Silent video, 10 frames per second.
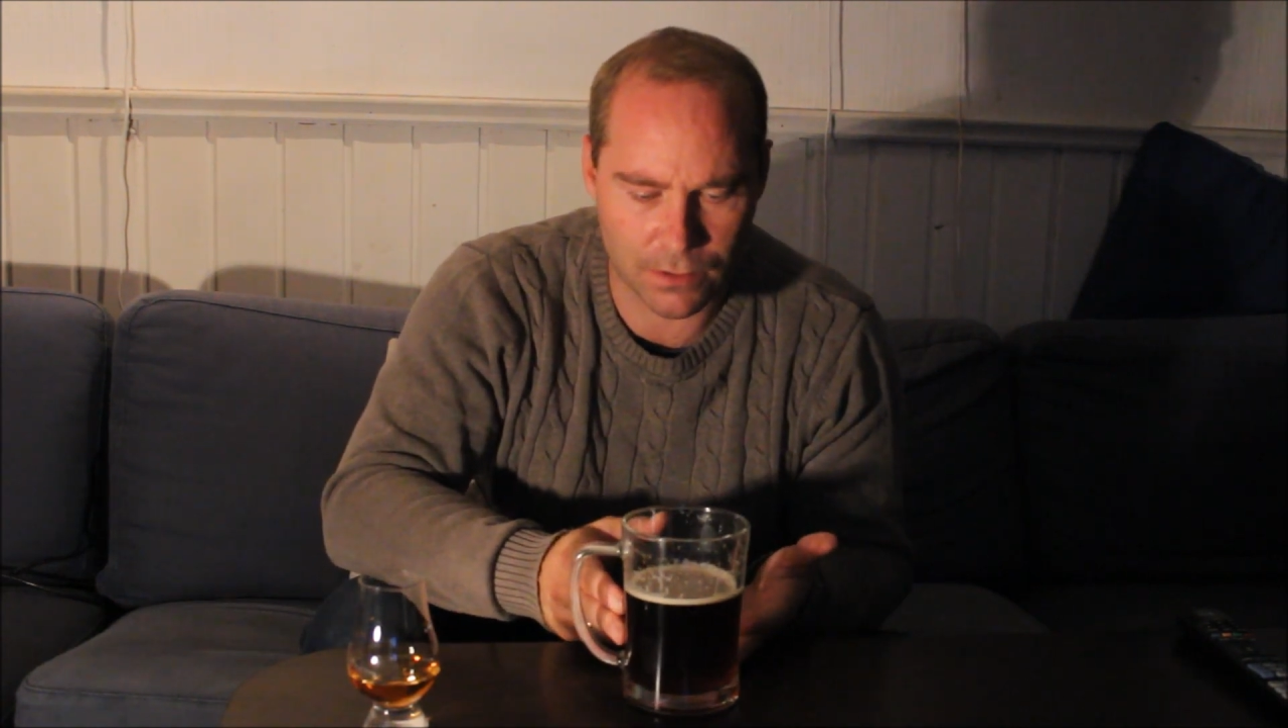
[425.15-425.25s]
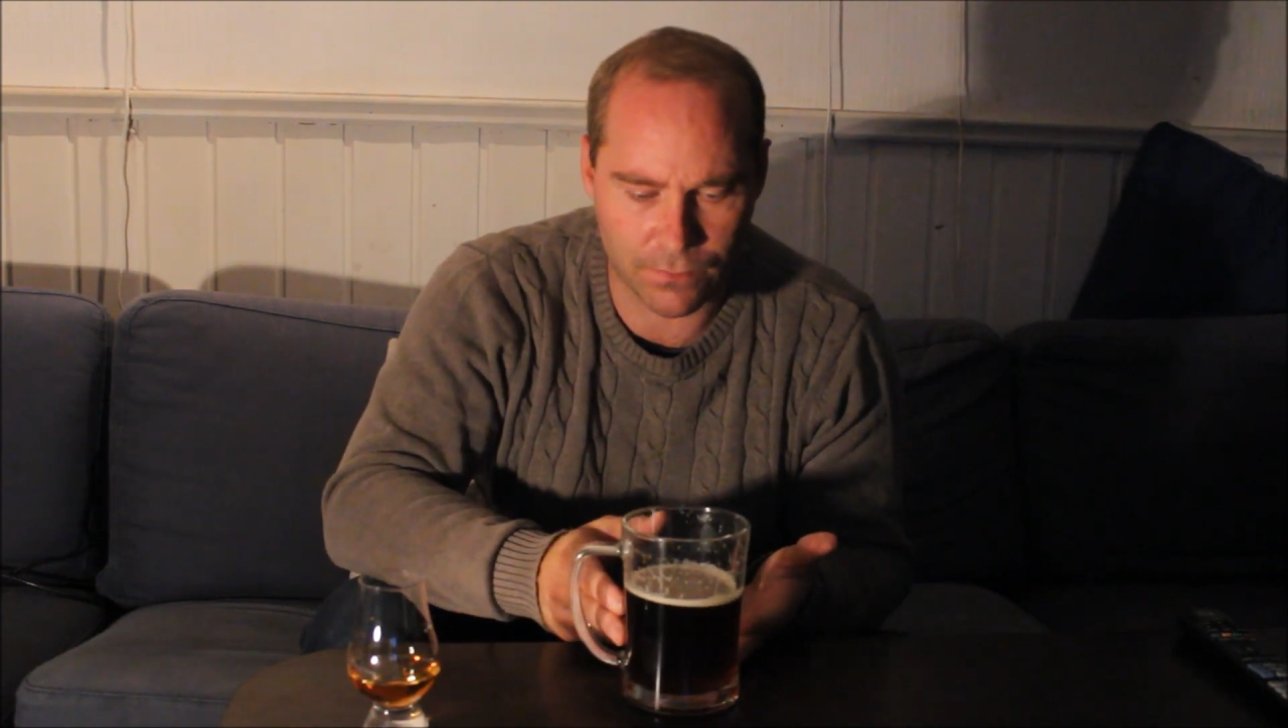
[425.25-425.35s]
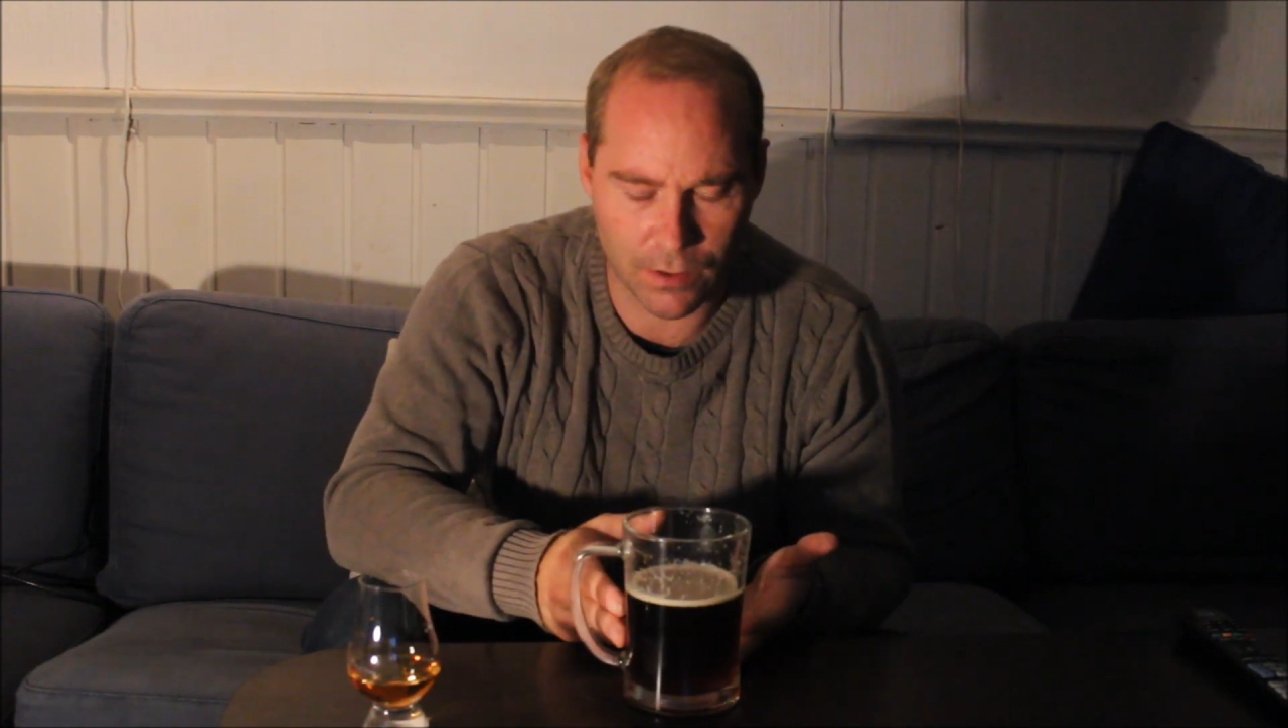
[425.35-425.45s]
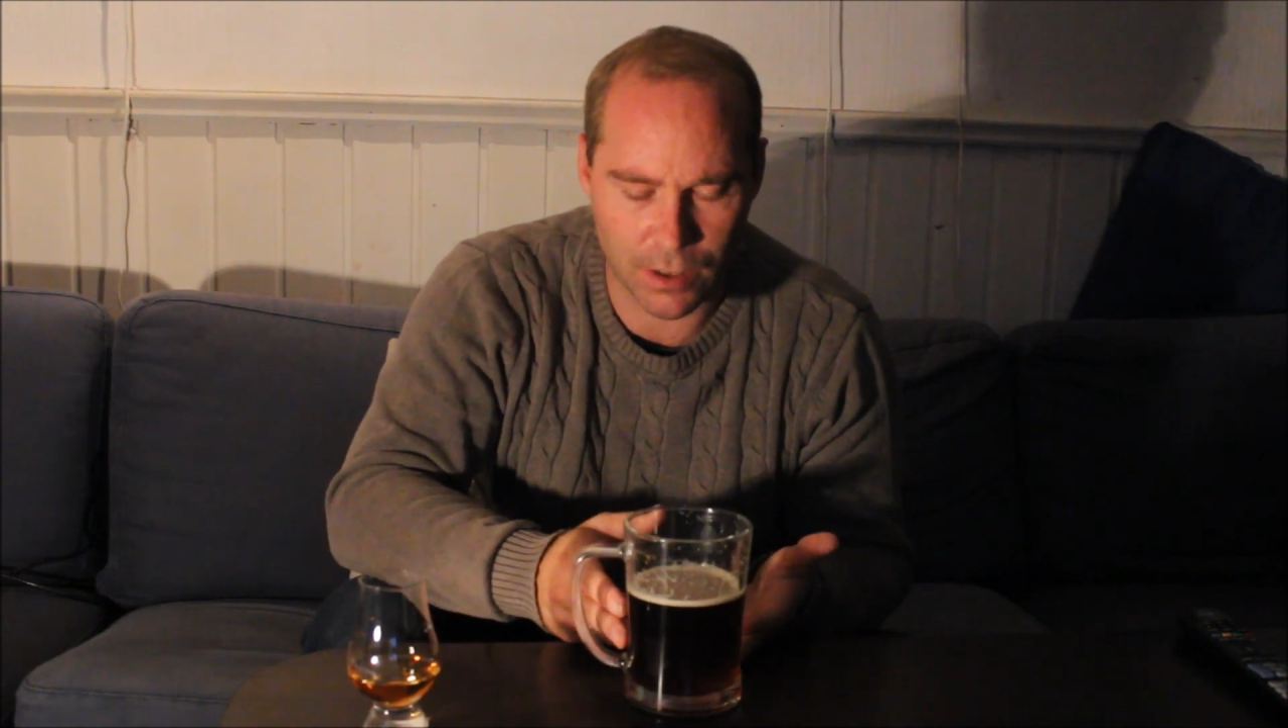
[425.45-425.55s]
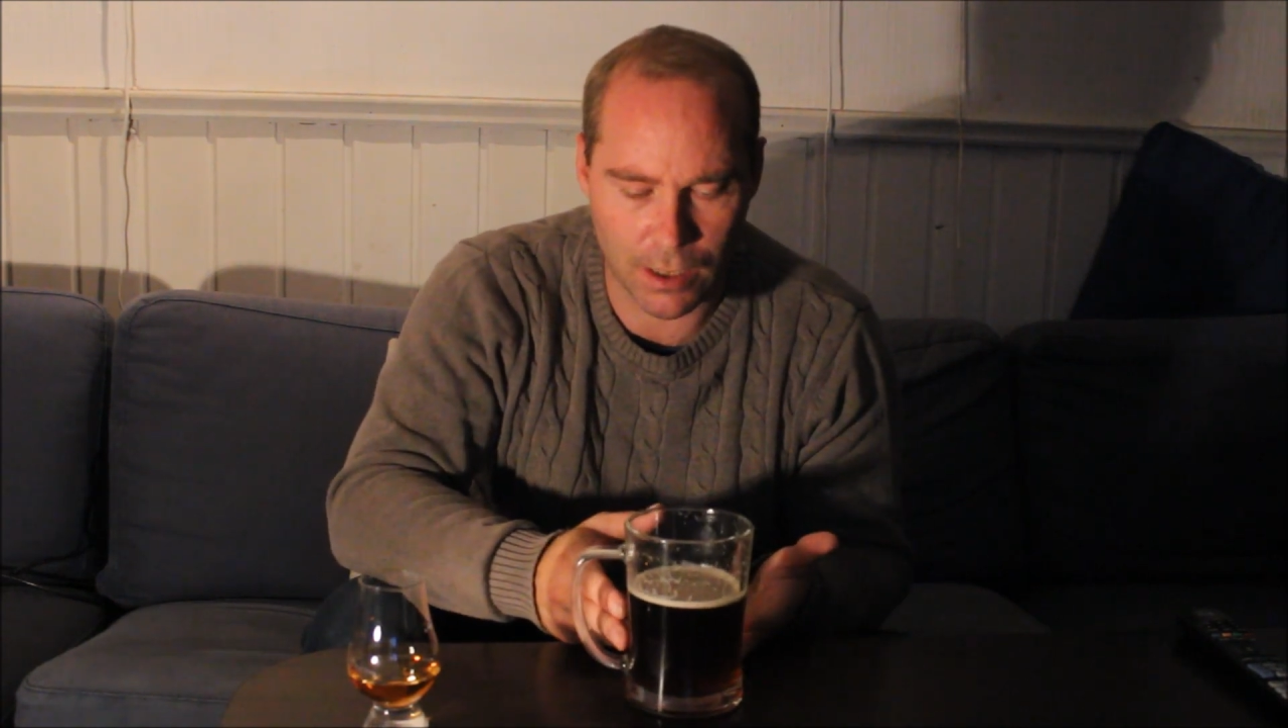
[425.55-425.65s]

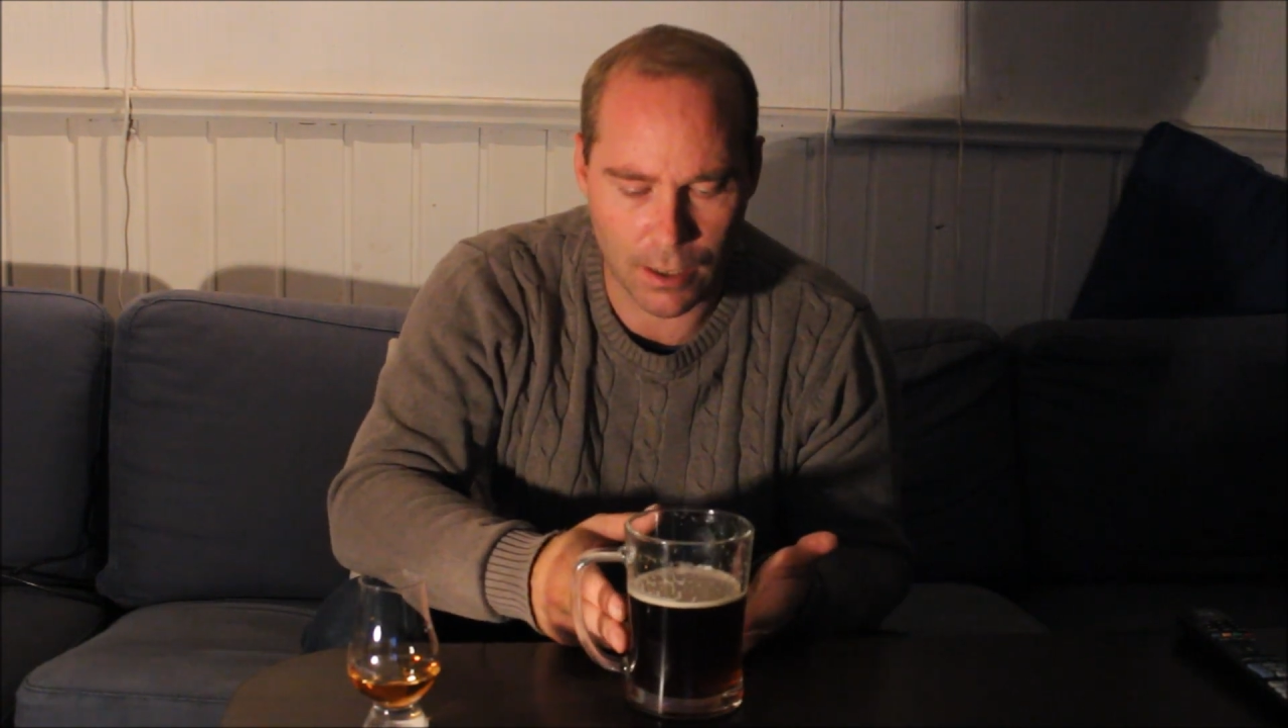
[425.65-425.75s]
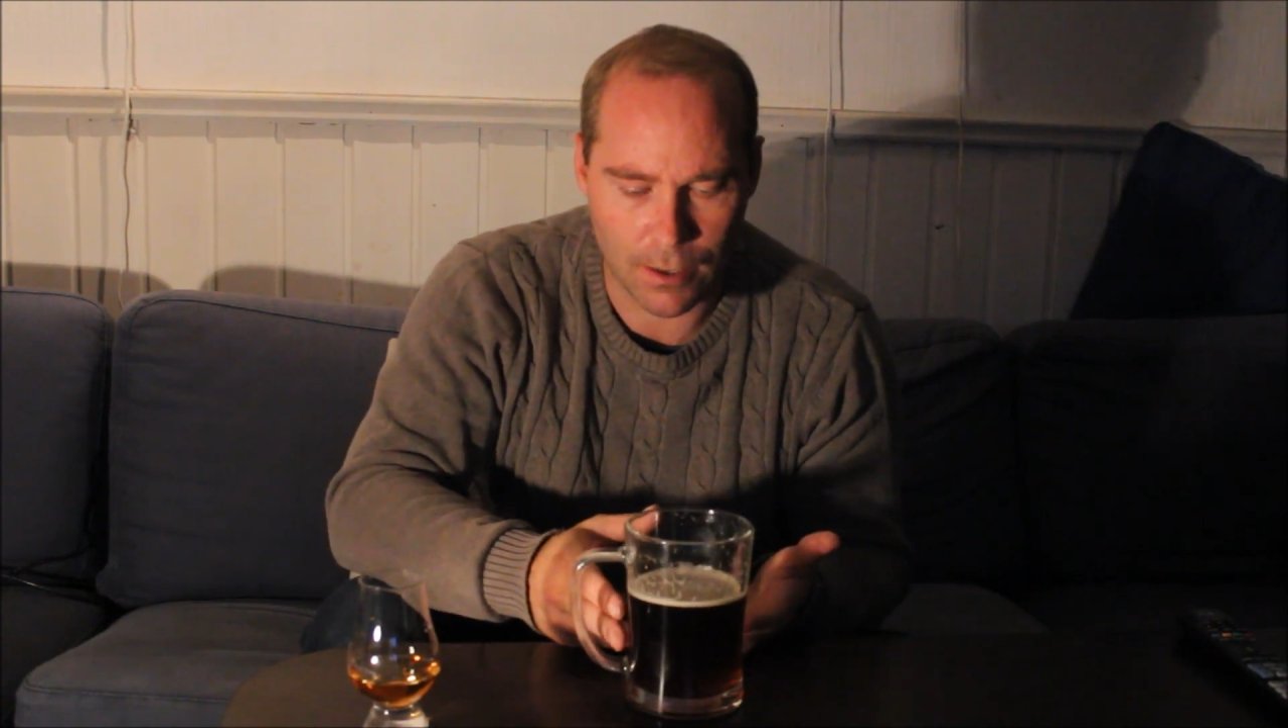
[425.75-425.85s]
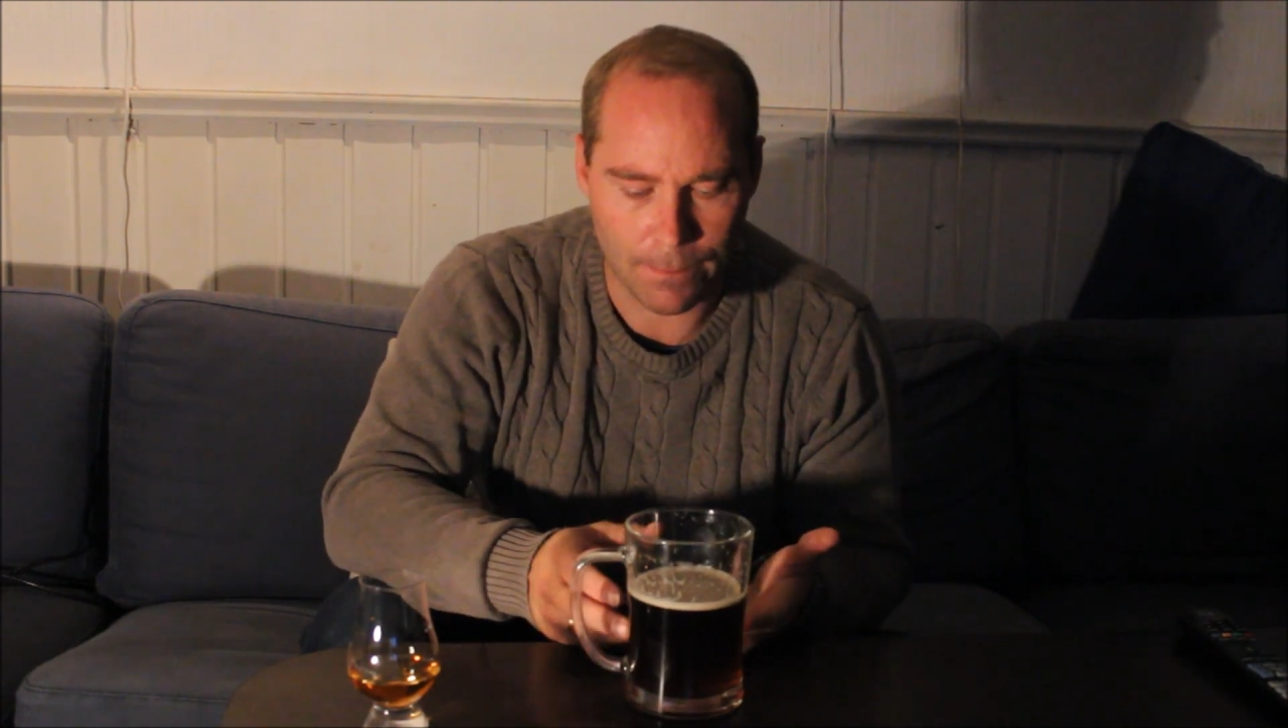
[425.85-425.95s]
very